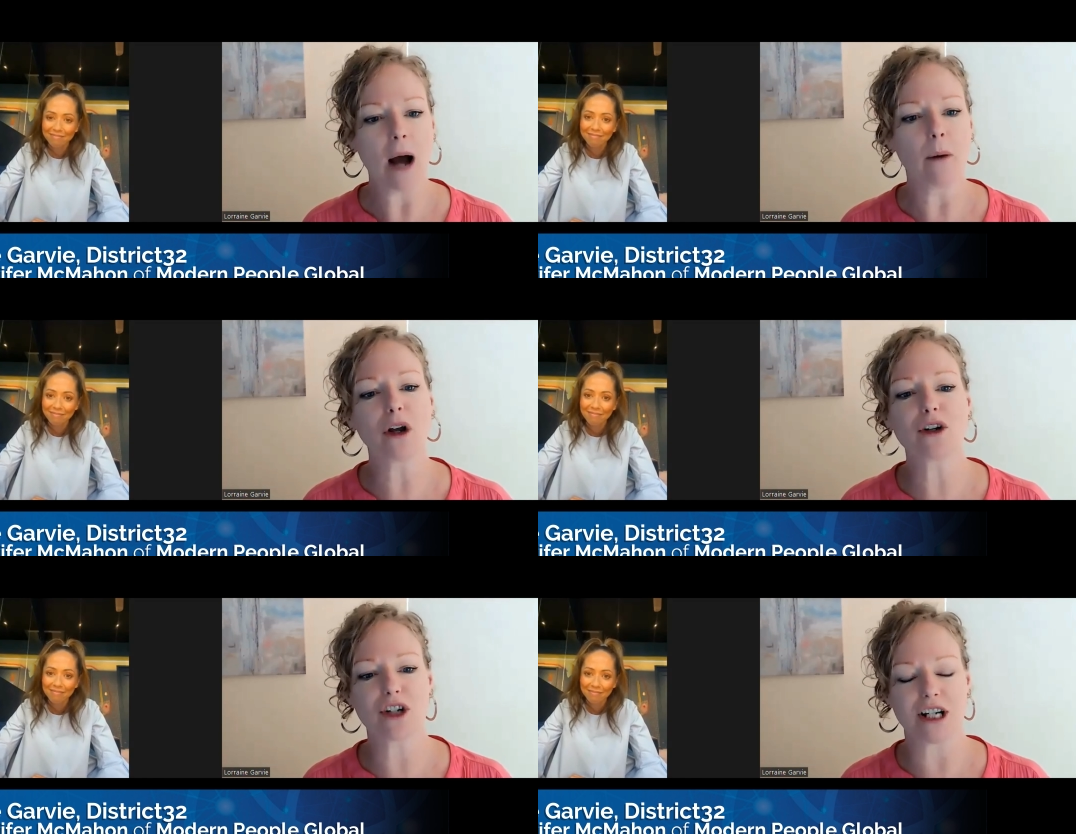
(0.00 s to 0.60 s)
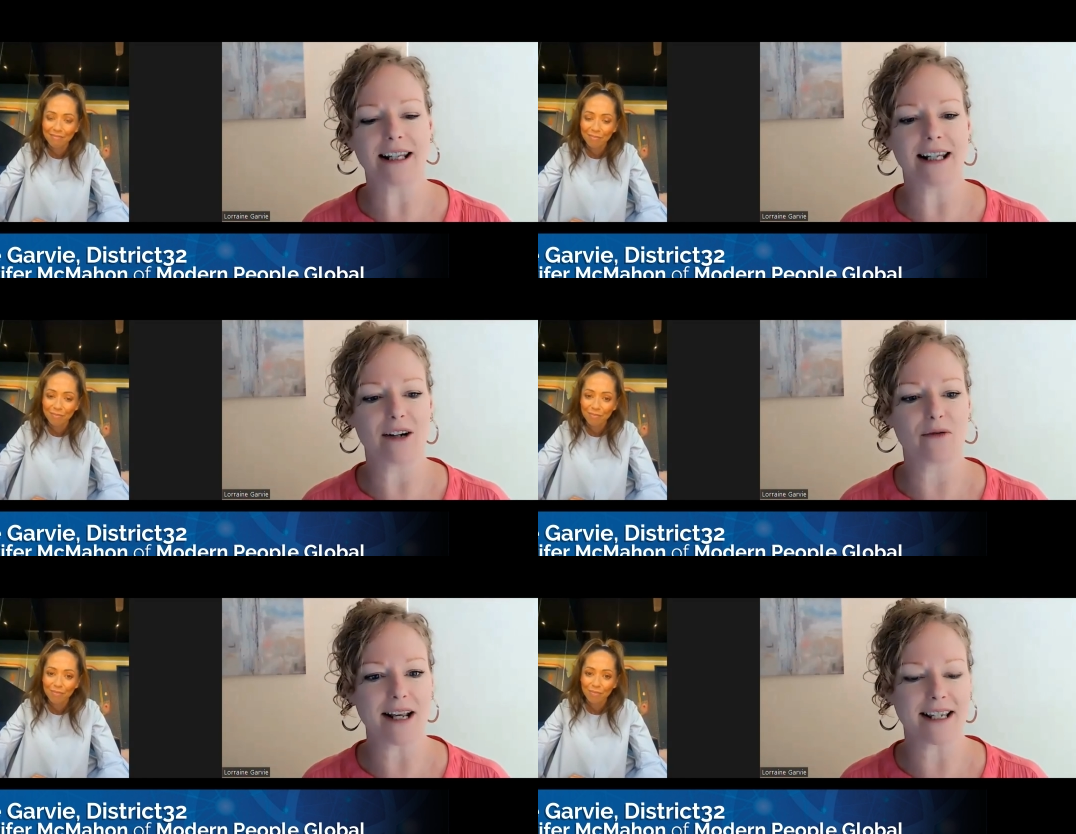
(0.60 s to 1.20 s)
Speaker 1: and what you're saying
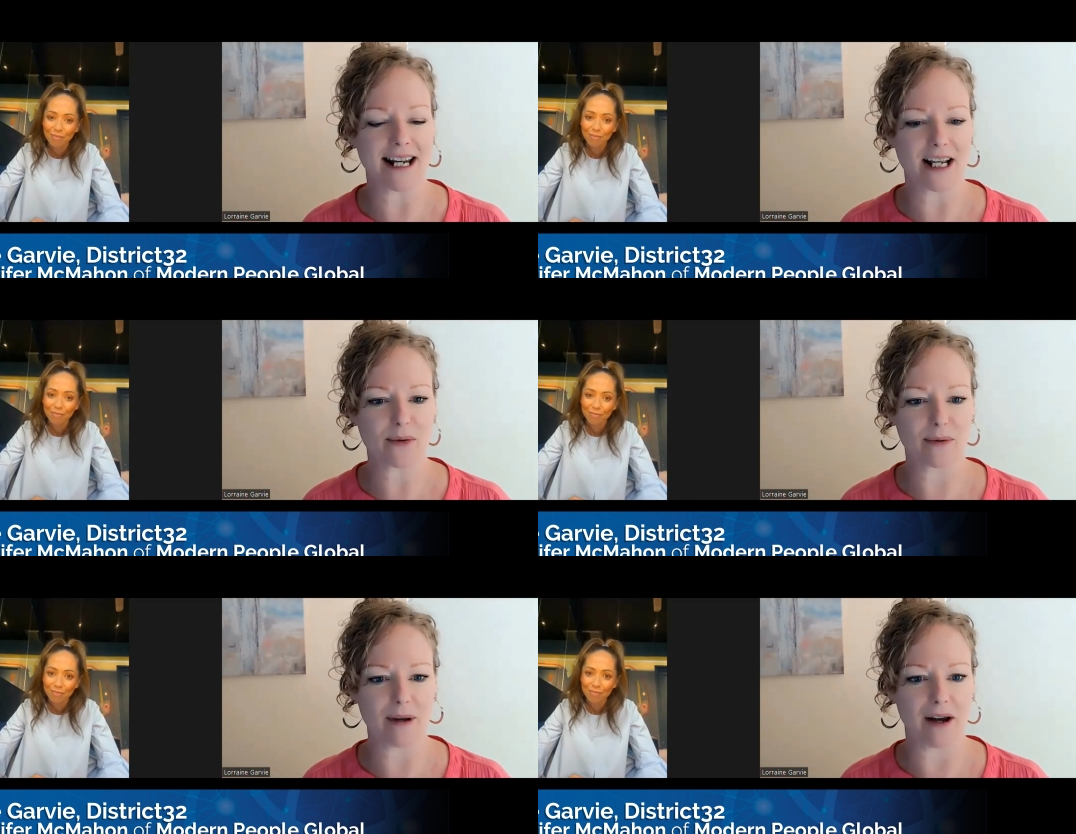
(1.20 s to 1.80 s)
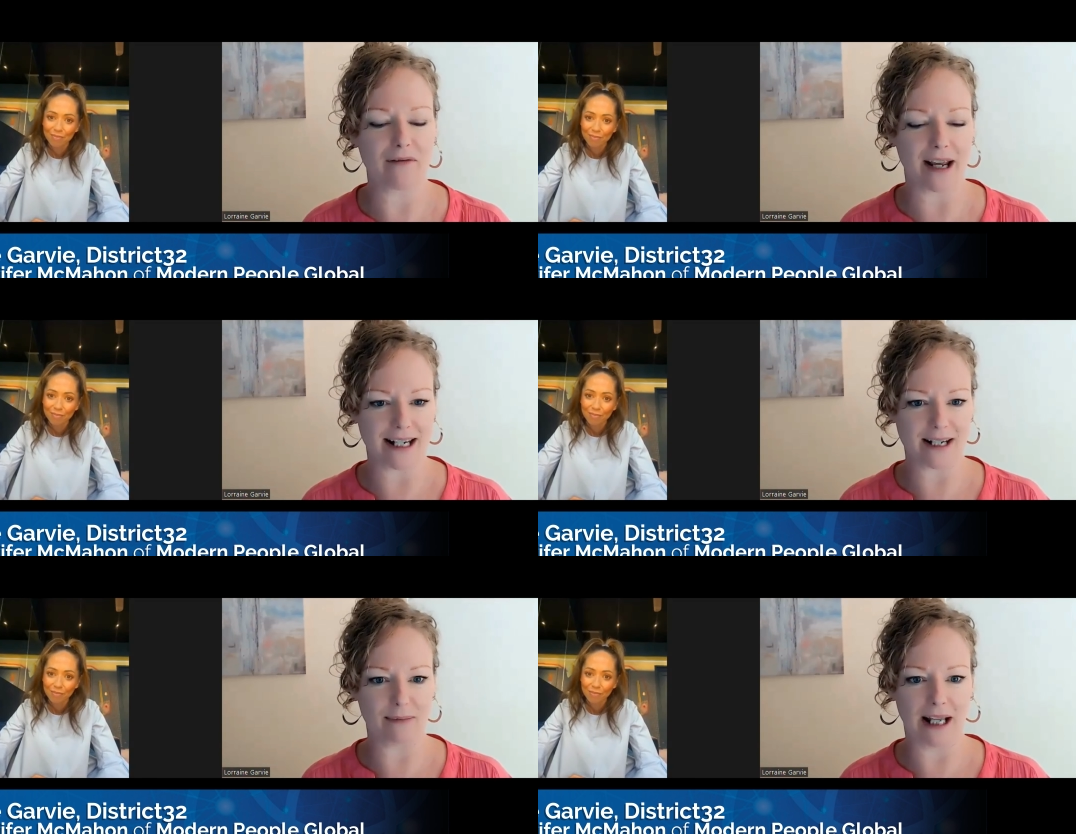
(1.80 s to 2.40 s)
there resonates with me at a very
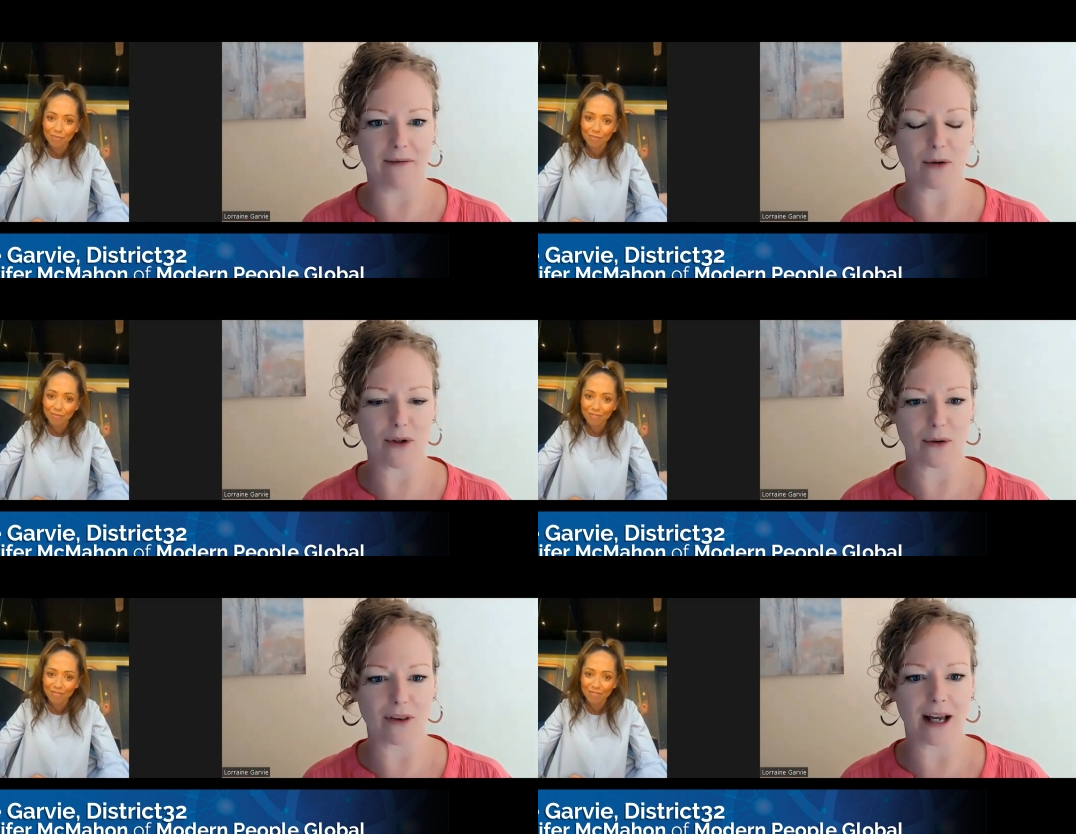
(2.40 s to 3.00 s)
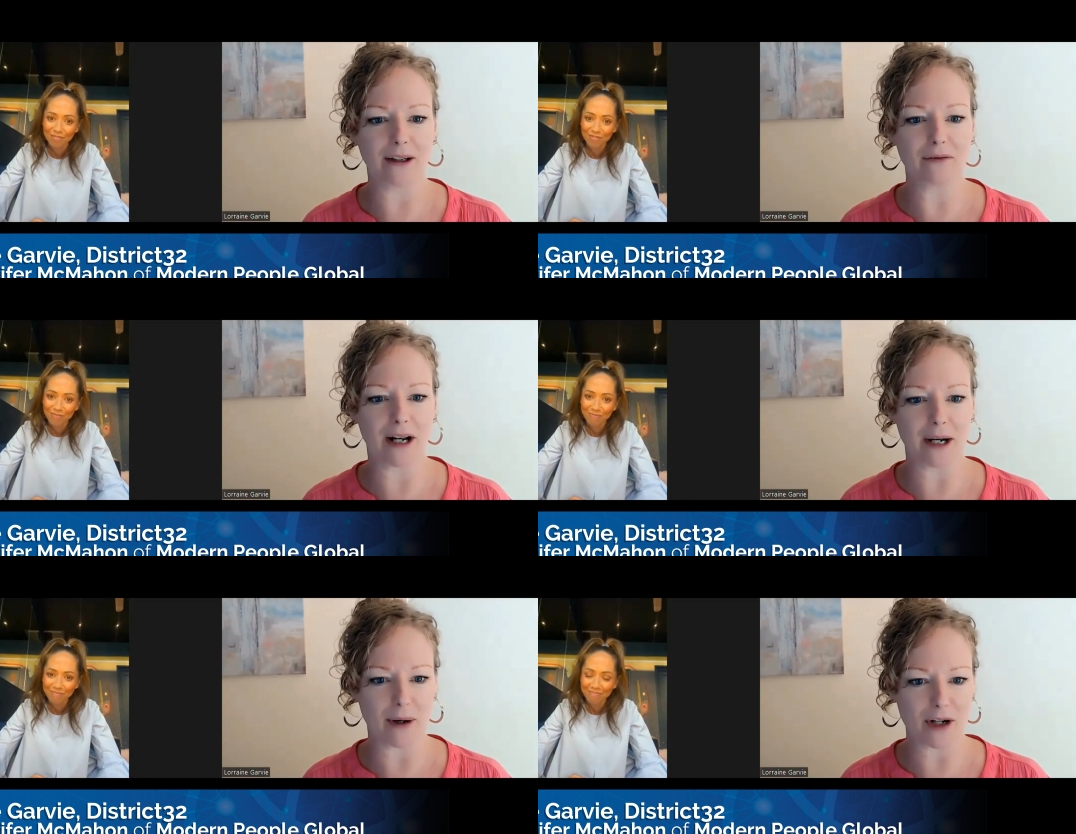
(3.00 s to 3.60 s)
deep level. So, thank you
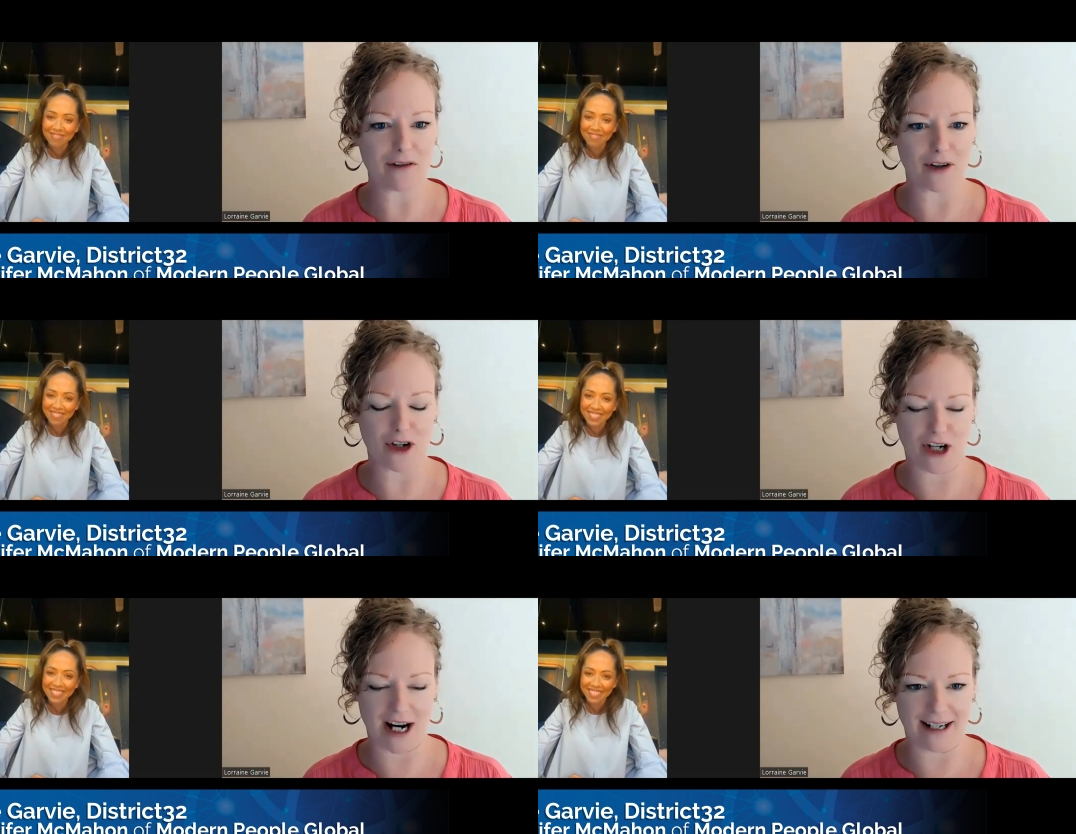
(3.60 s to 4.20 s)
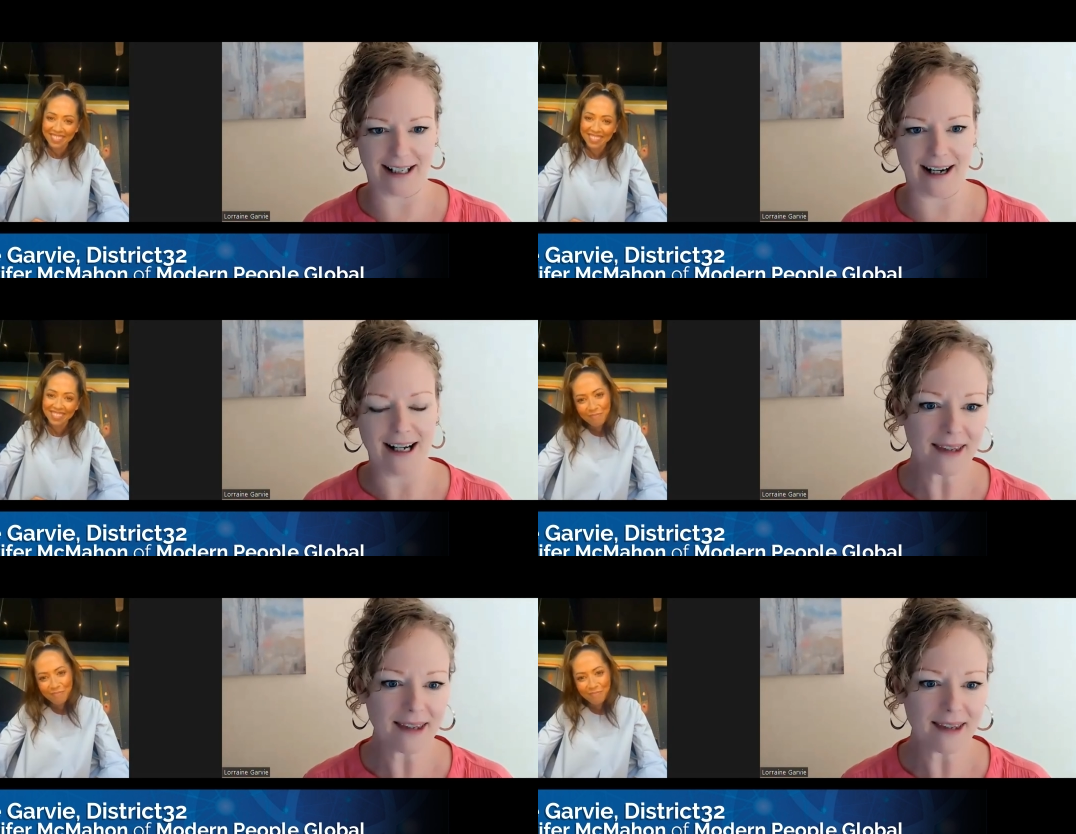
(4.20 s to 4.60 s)
very much for sharing that.